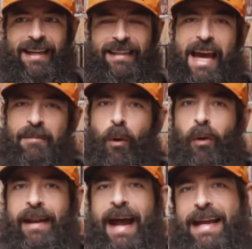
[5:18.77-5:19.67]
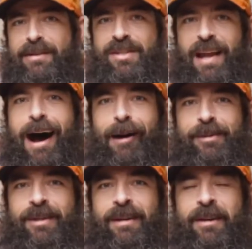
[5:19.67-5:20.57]
And that morning I had
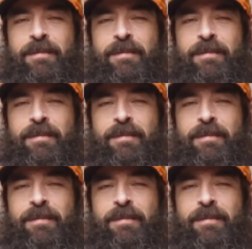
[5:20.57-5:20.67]
stopped.